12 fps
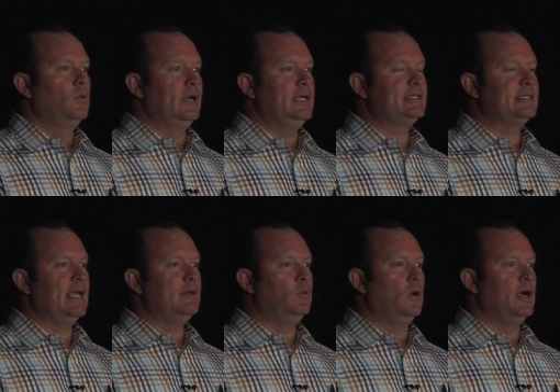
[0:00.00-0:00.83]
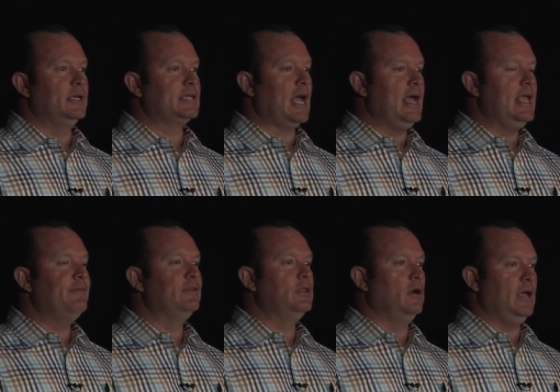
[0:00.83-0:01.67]
what he said was,
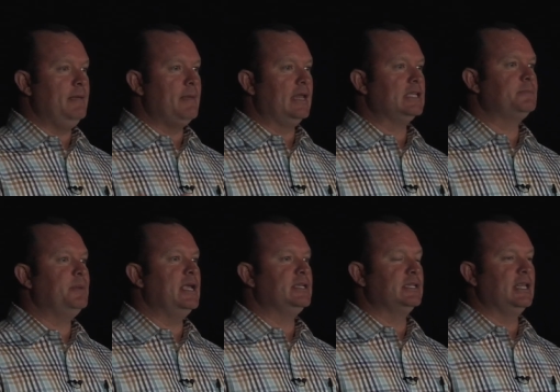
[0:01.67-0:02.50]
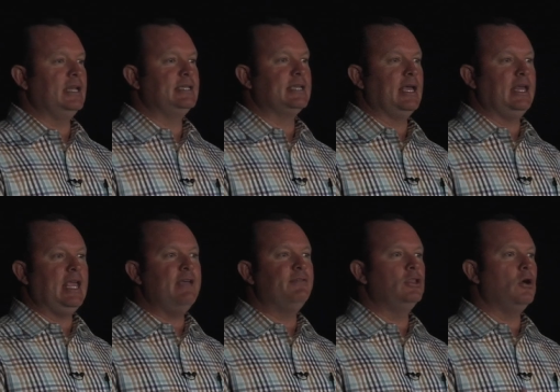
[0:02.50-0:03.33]
even though he made a speech and then he said,
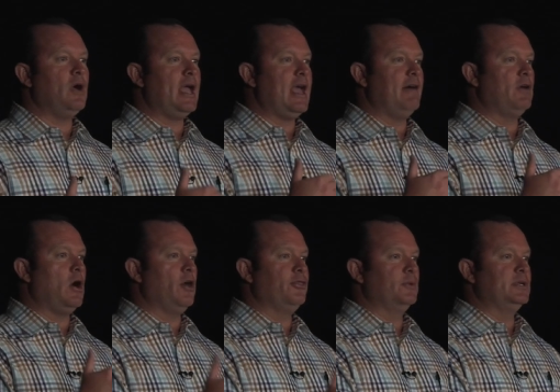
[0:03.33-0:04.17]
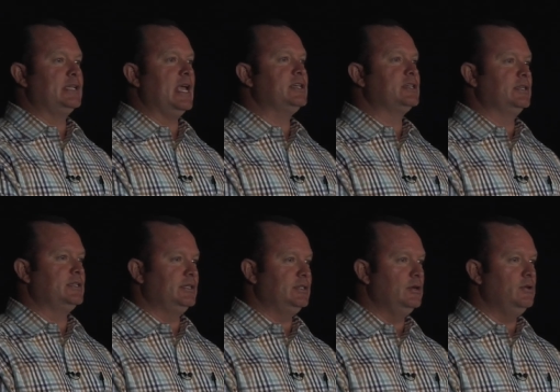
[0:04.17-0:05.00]
even though I have authorization
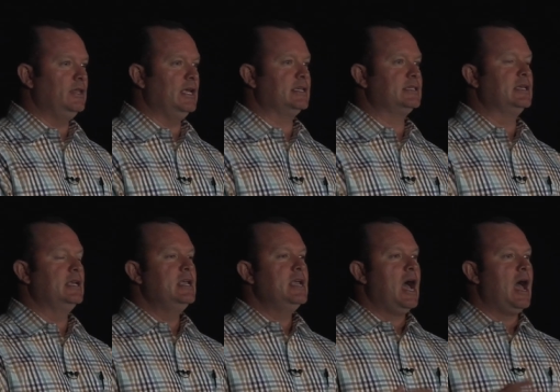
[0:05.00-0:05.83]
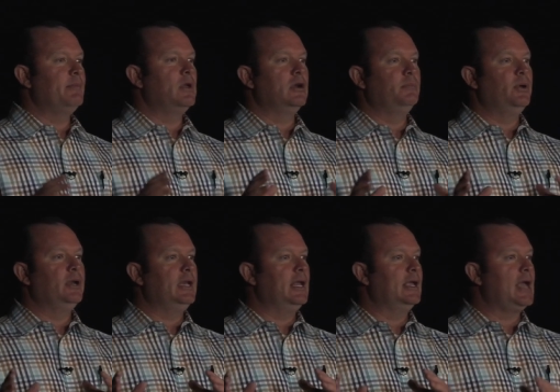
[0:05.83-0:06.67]
to do this, I'm going to put
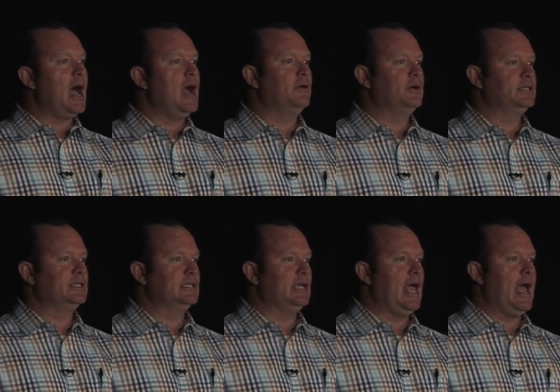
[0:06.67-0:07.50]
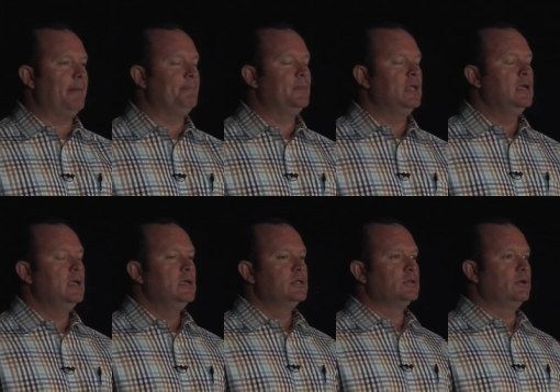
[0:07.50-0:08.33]
it in Congress's lap.
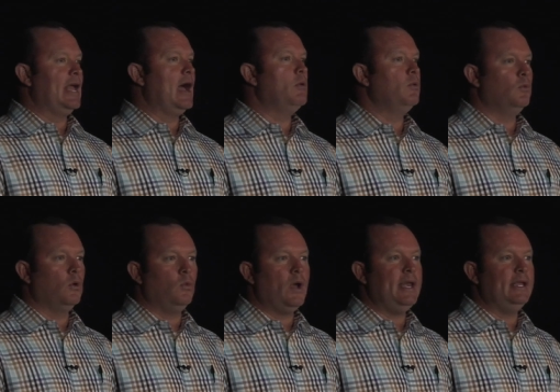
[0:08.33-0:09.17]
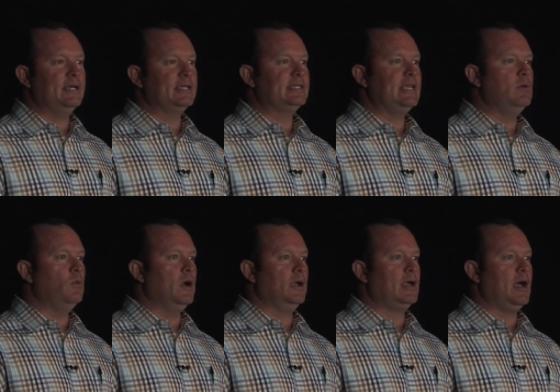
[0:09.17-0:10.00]
So now we're waiting to see
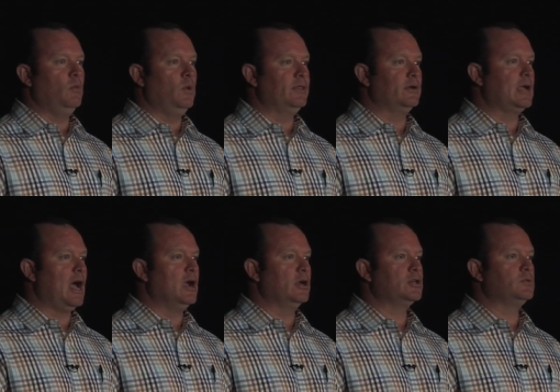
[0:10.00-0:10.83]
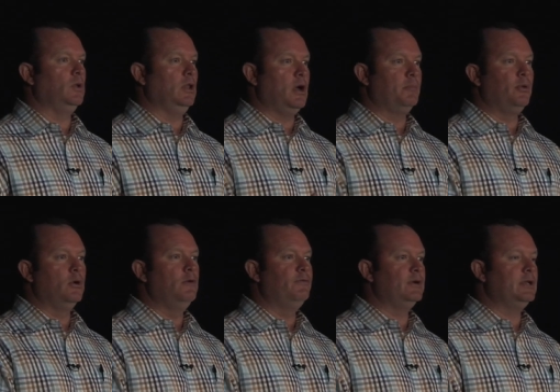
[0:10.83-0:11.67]
what, whether Congress will
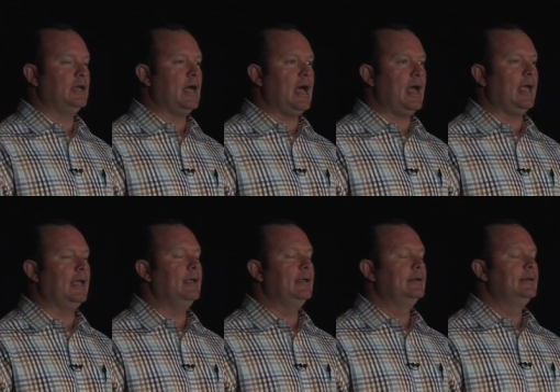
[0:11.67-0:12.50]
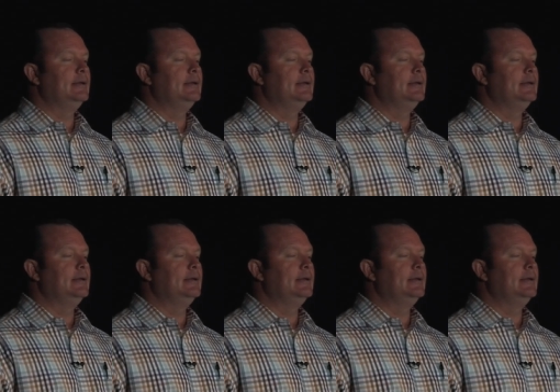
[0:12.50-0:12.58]
approve or deny